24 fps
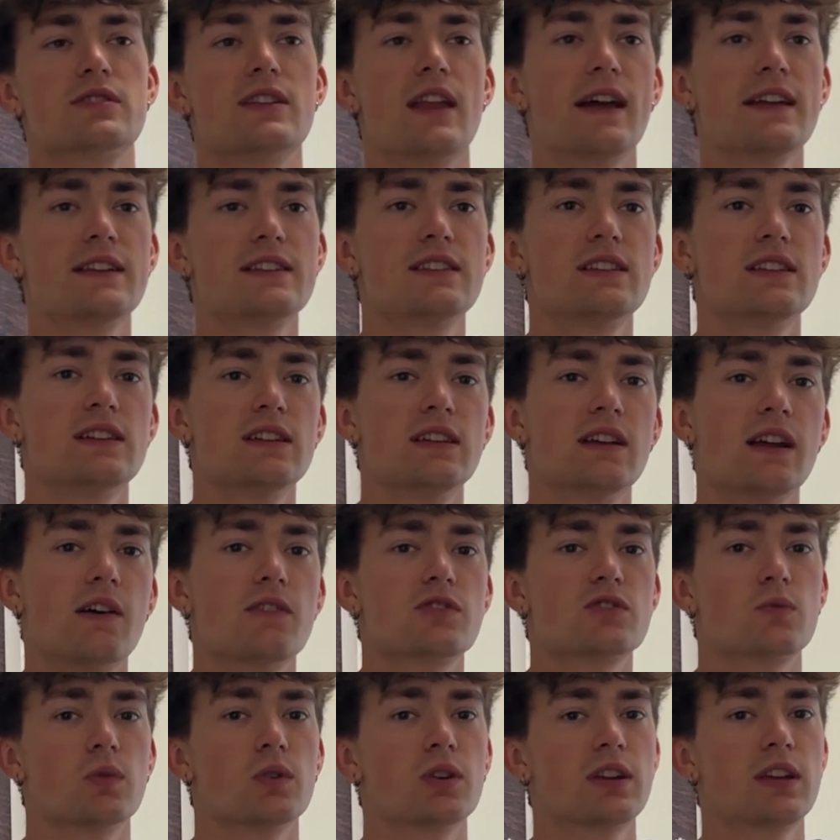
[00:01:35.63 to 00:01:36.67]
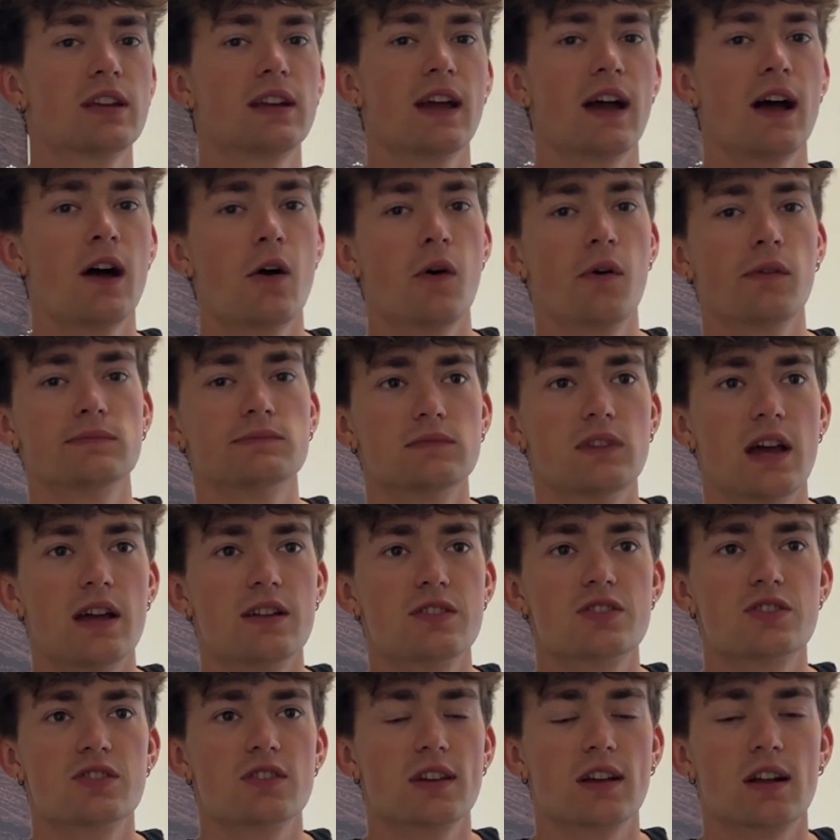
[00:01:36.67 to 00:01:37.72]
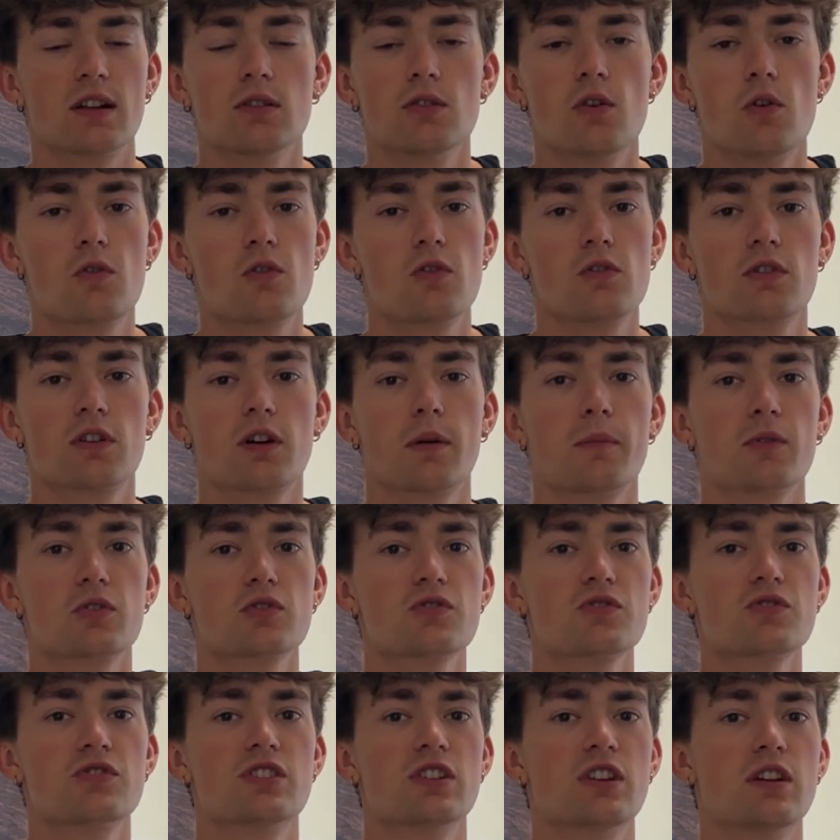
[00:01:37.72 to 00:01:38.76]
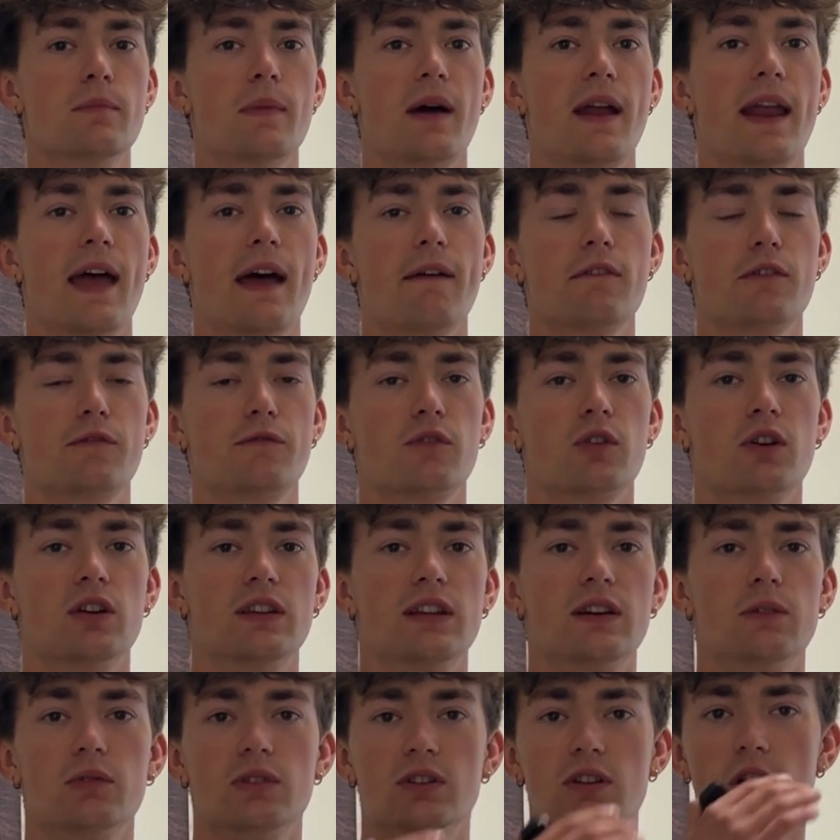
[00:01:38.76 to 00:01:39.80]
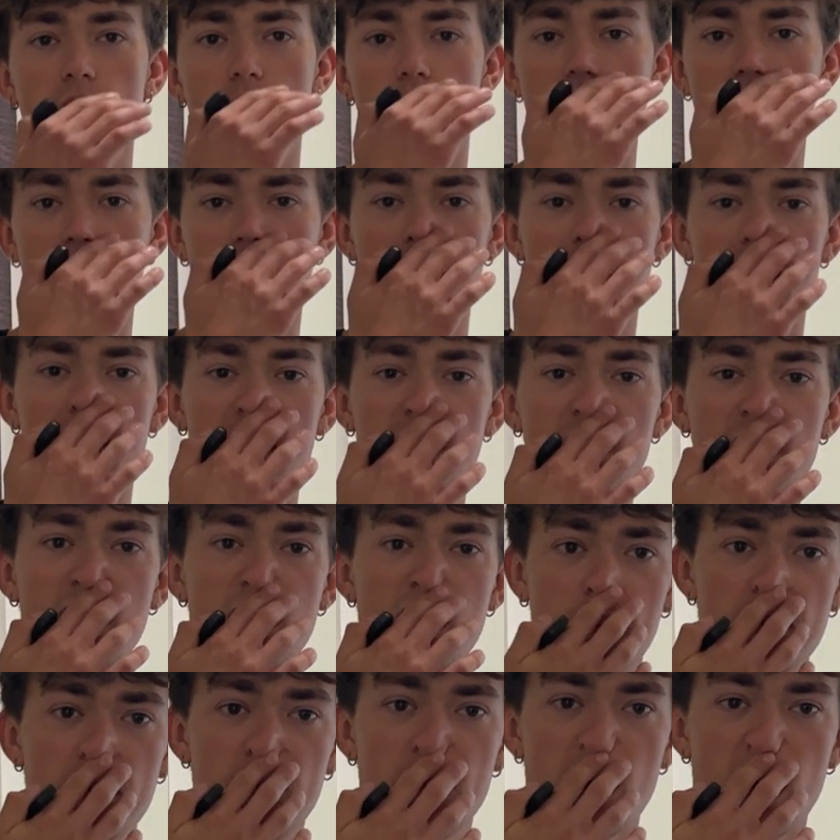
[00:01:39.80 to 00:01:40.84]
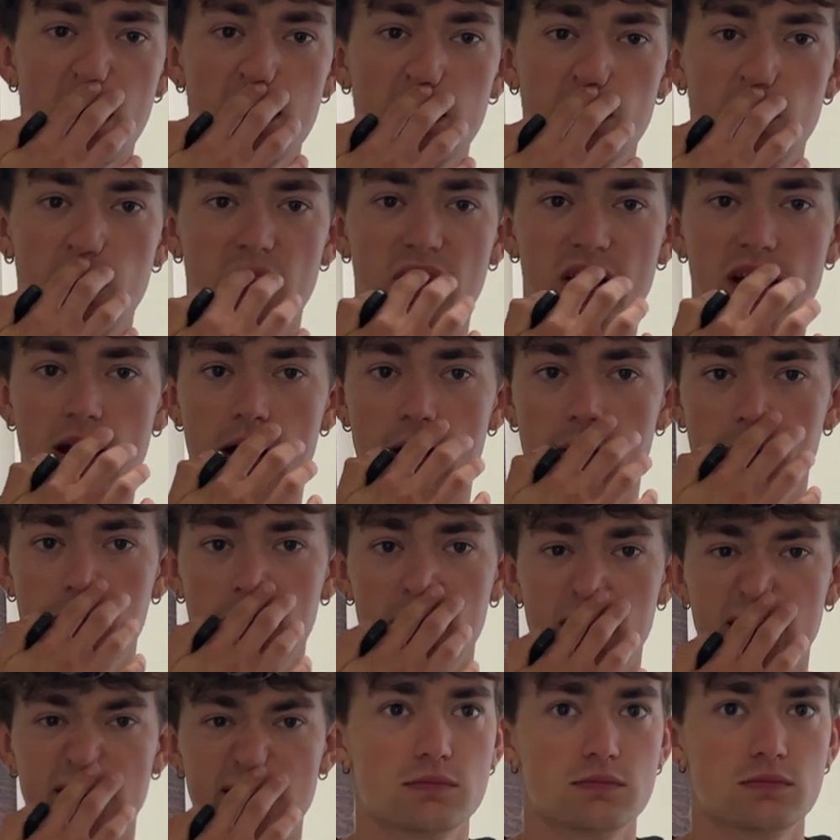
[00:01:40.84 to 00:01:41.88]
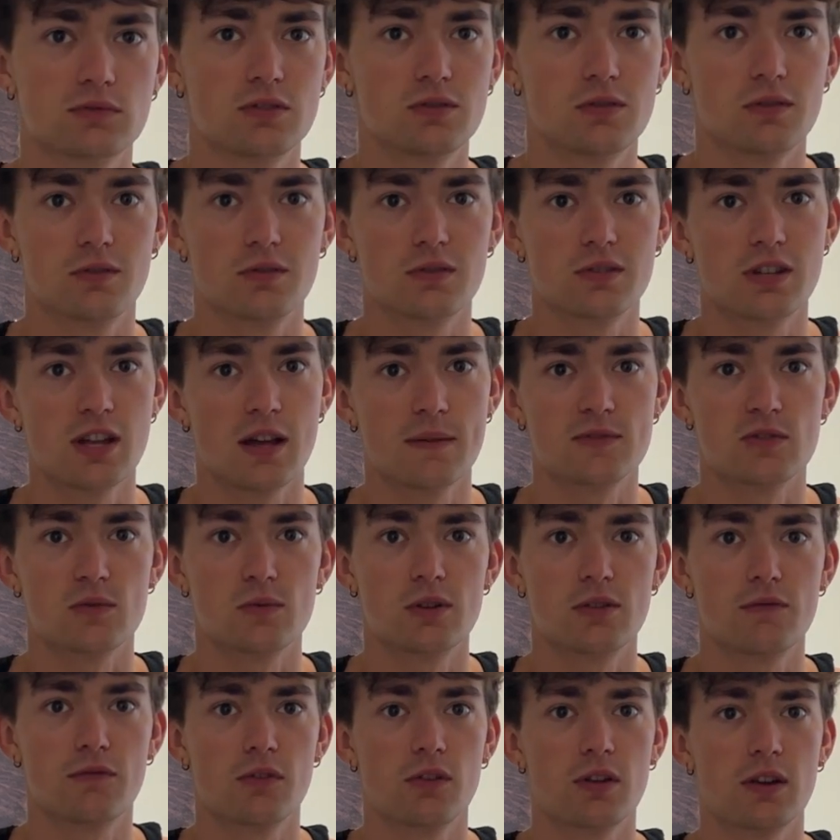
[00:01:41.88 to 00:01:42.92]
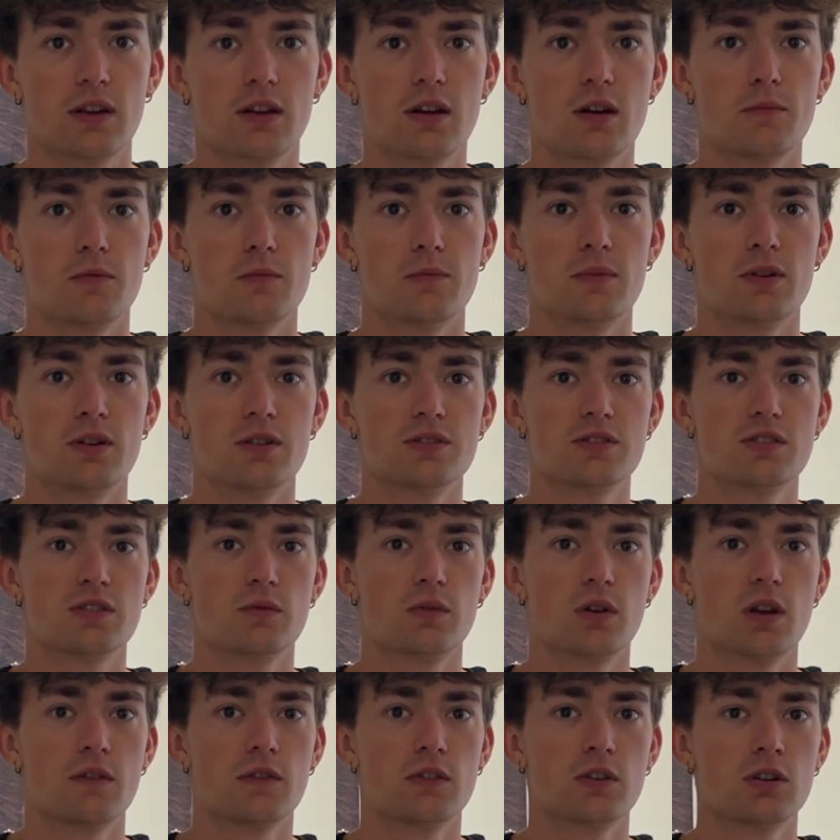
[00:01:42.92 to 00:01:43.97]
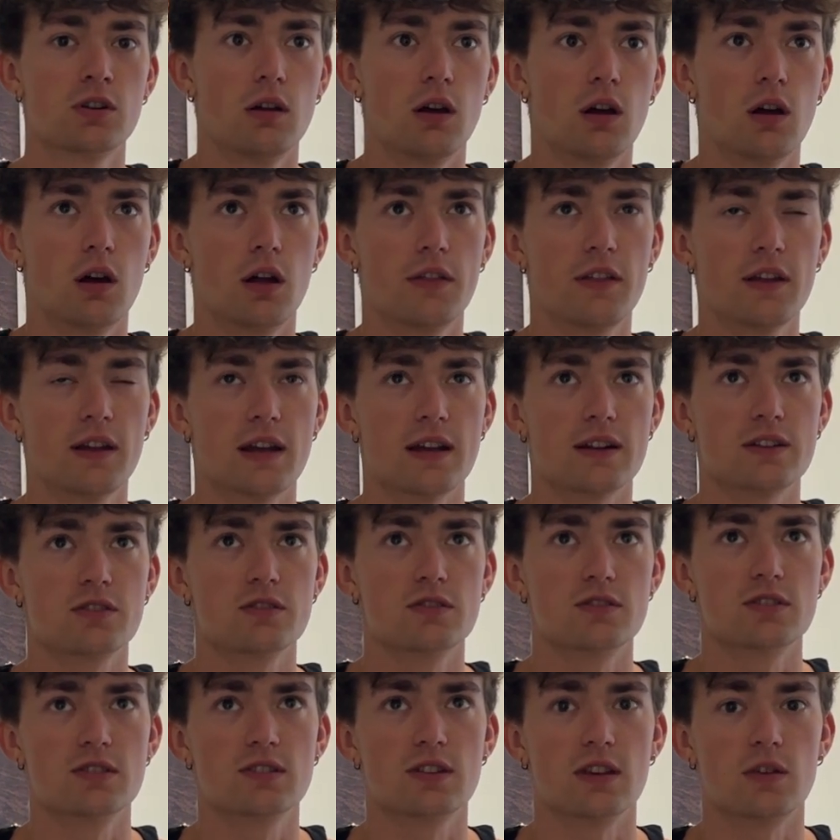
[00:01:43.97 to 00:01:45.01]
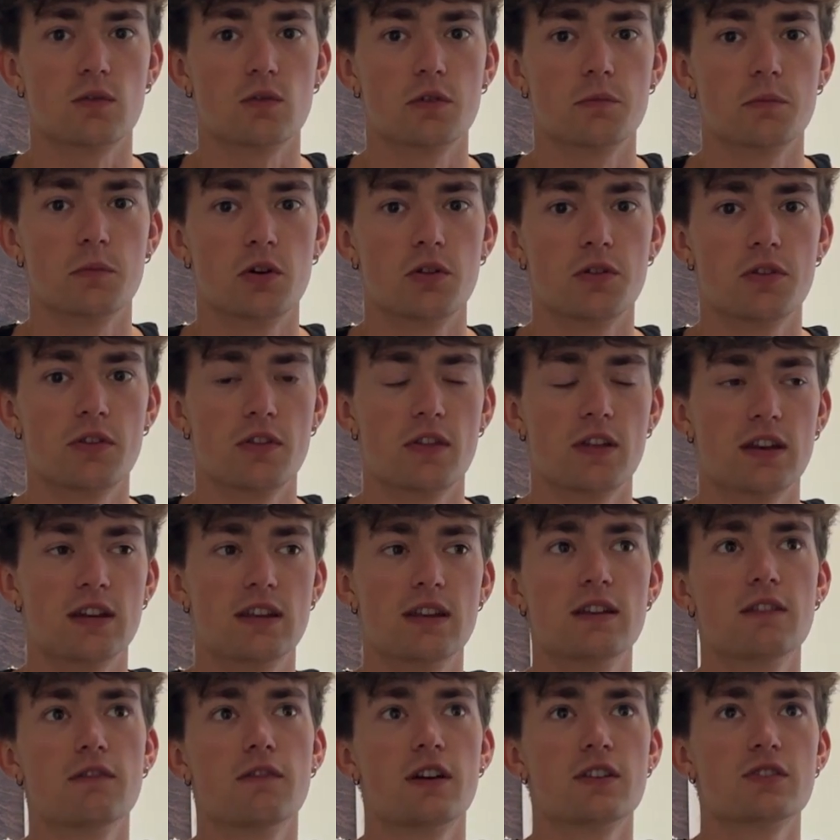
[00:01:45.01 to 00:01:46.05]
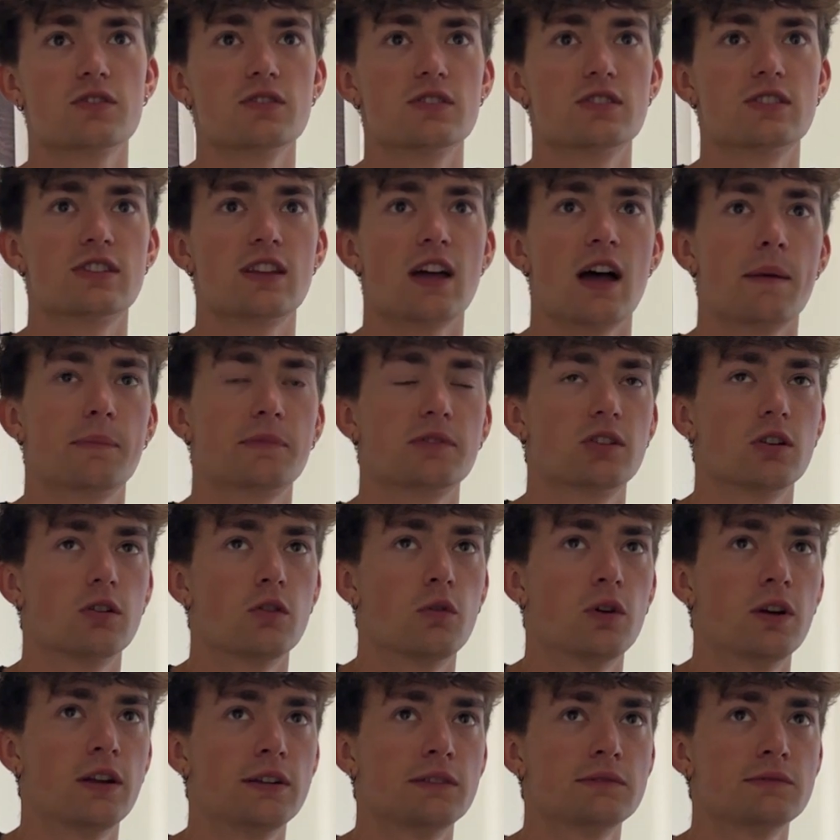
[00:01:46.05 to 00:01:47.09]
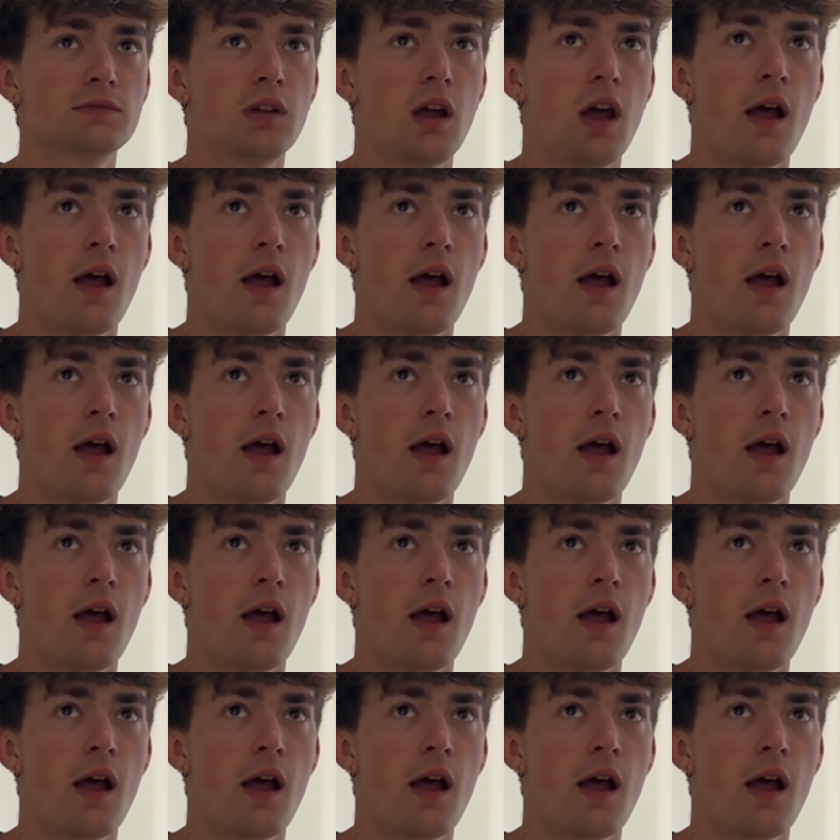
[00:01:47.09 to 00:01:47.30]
19, I was working out at just like a local commercial gym. I'd have a friend that would go with me. We'd probably work out like two or three times a week for like a couple months or whatever. Uh, I think actually just like one month. And then he eventually stopped going